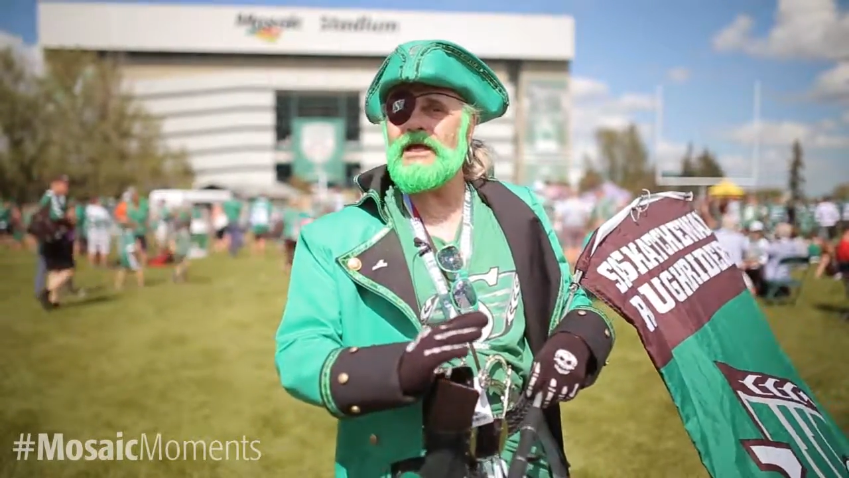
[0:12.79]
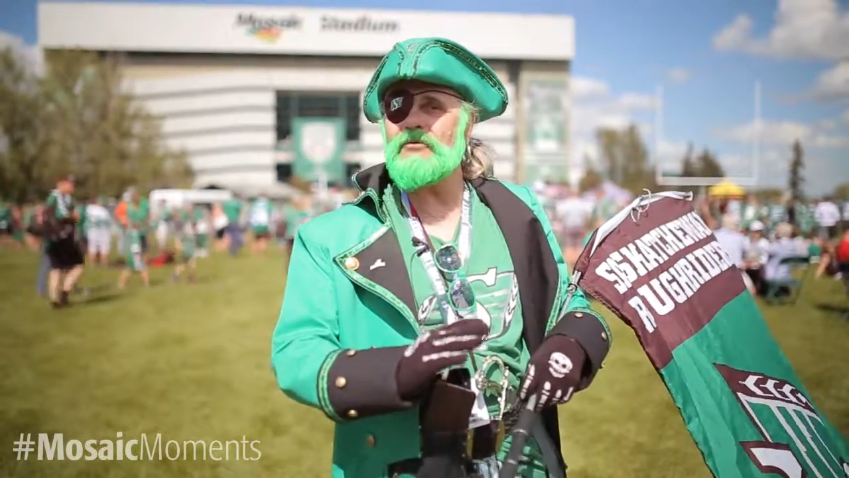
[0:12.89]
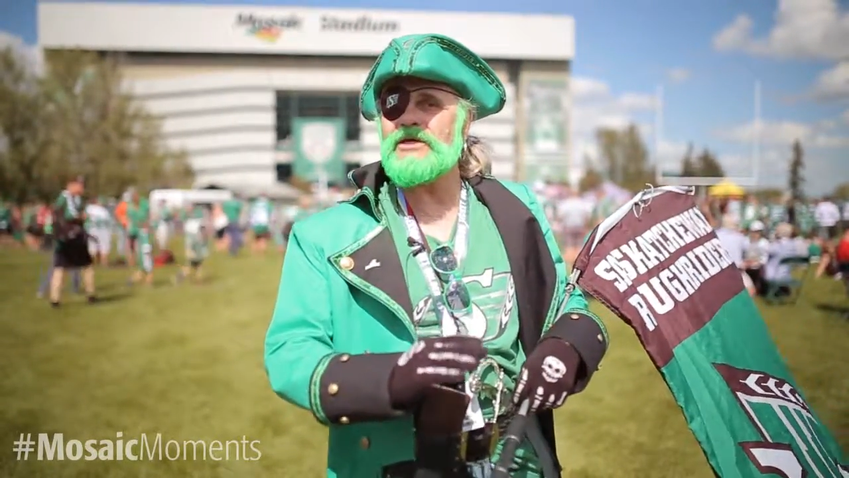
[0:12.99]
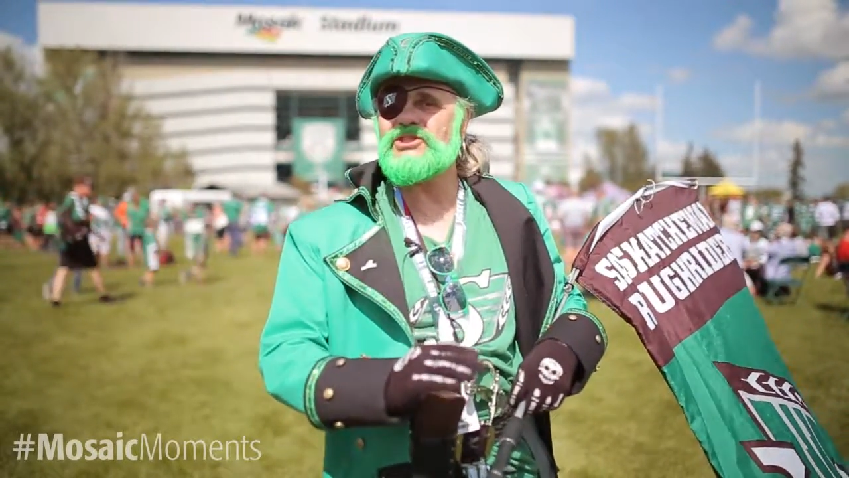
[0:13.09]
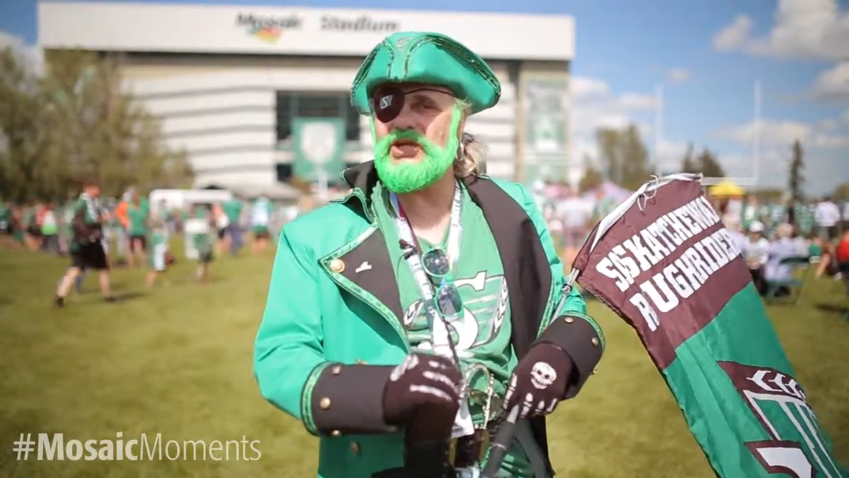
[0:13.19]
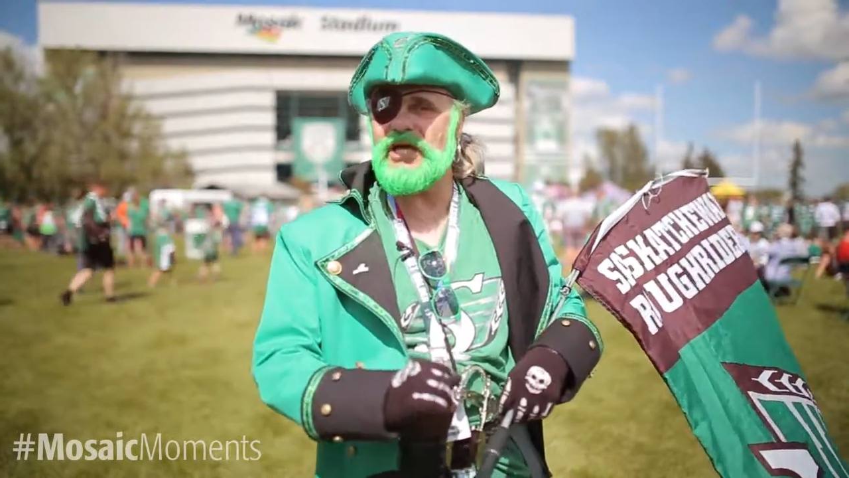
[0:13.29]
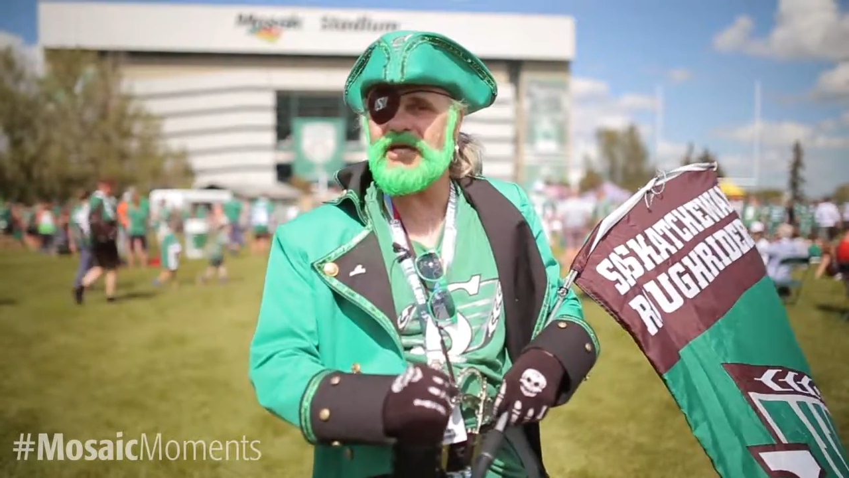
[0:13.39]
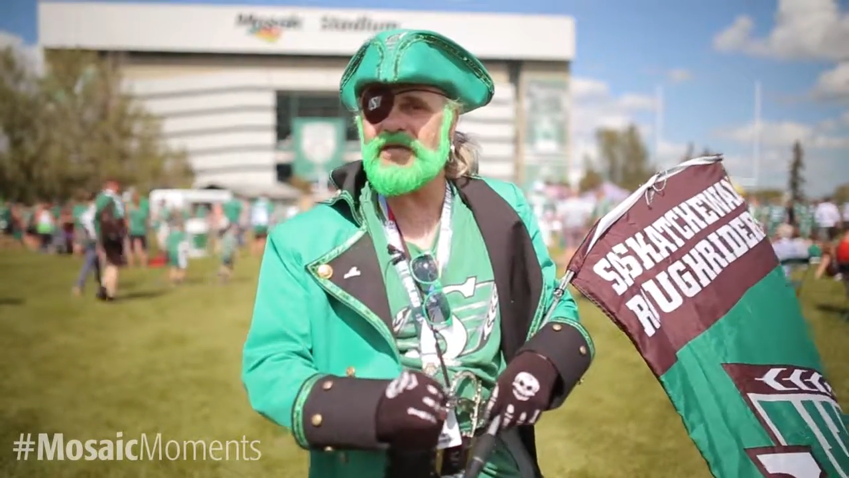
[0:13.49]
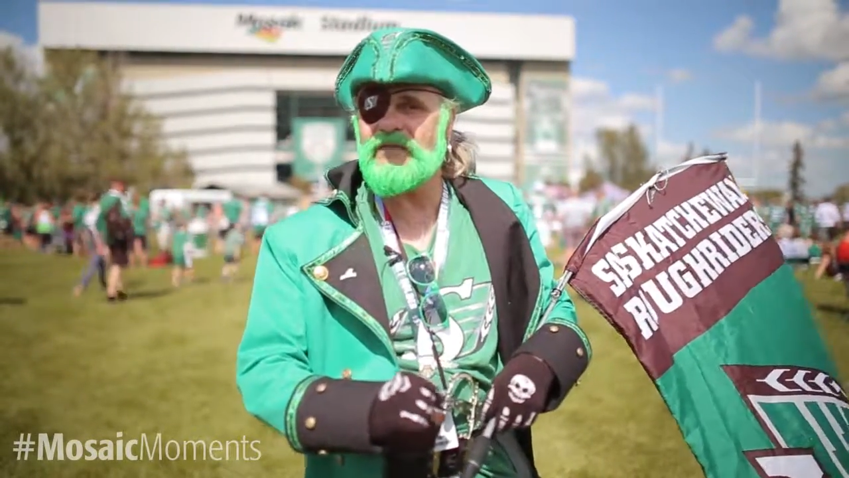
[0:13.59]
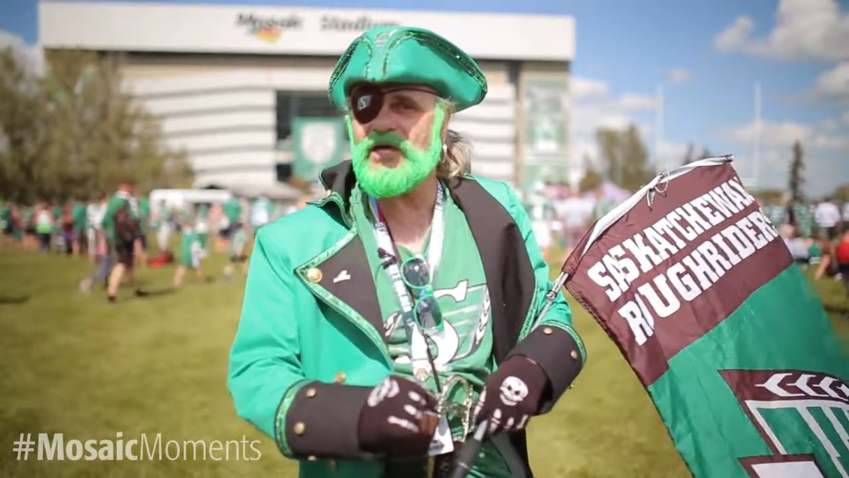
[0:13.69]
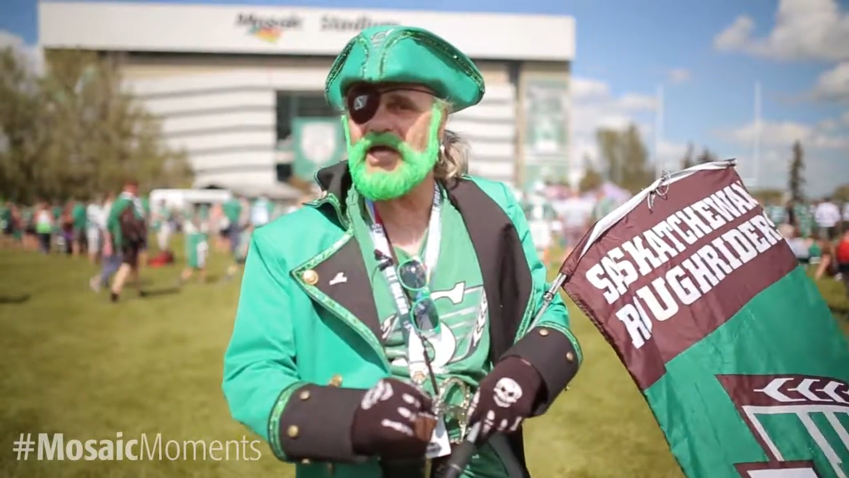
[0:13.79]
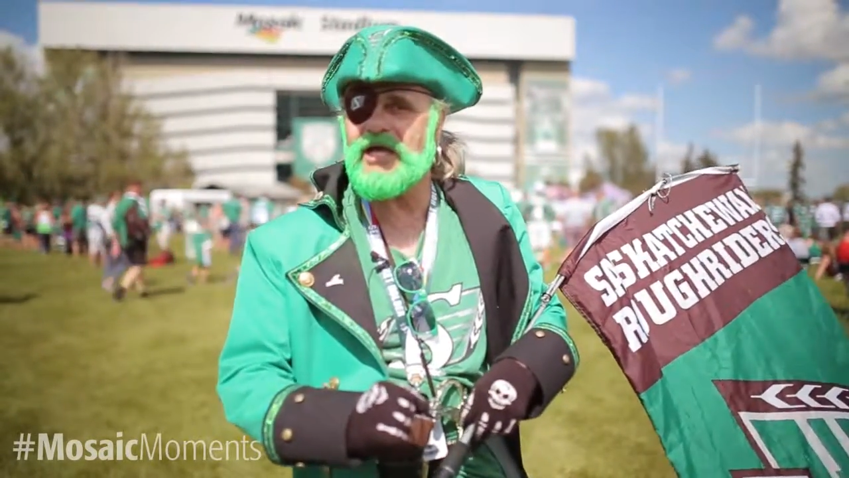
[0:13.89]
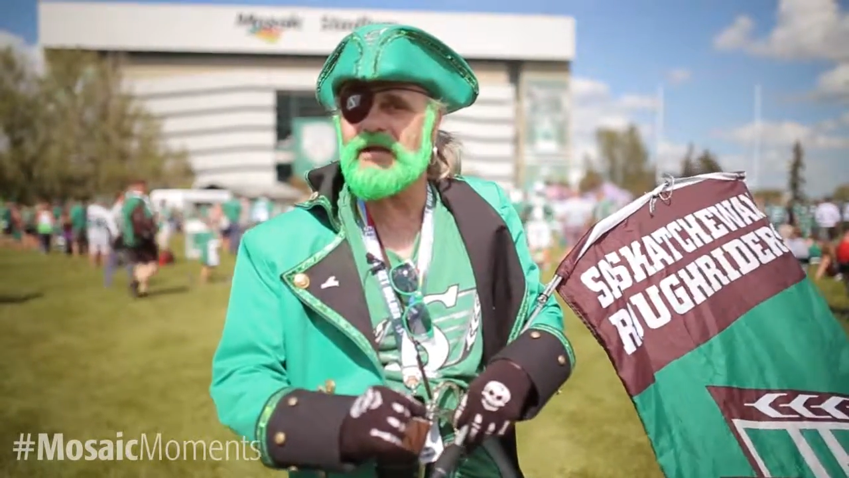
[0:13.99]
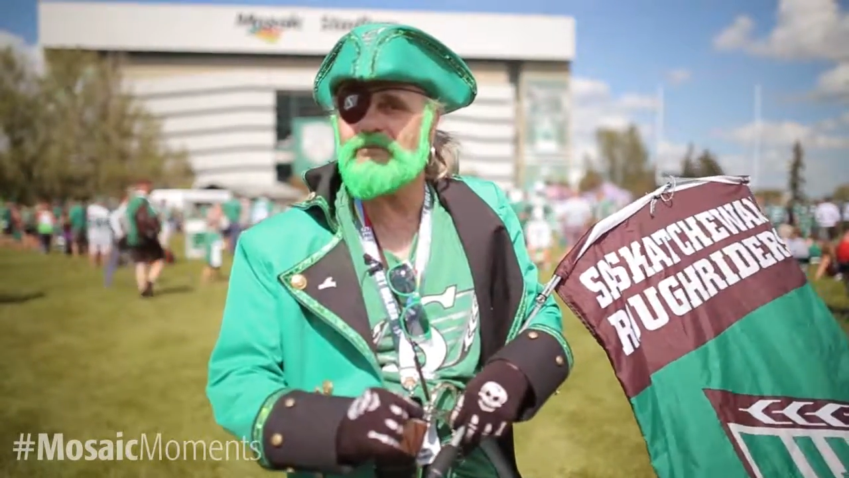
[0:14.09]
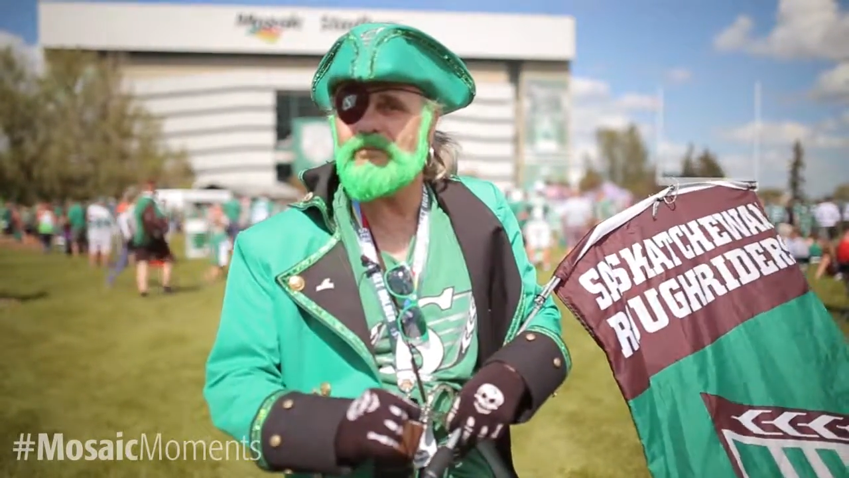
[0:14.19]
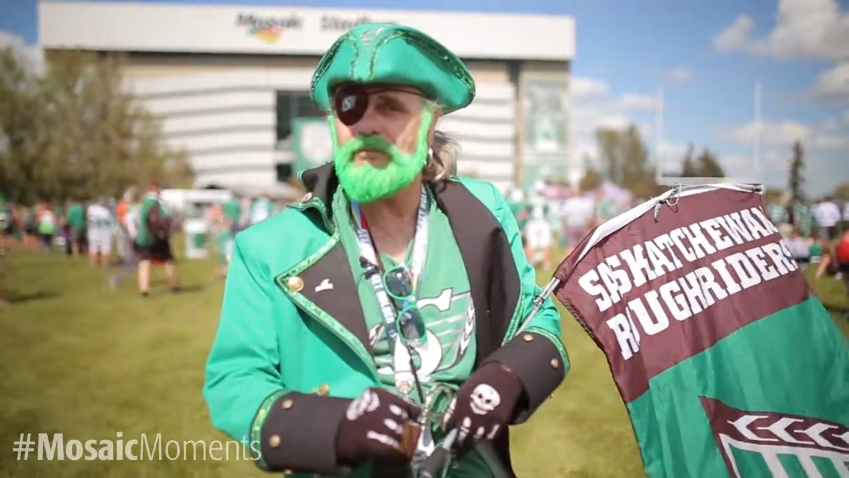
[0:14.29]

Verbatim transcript: it was the end of the game.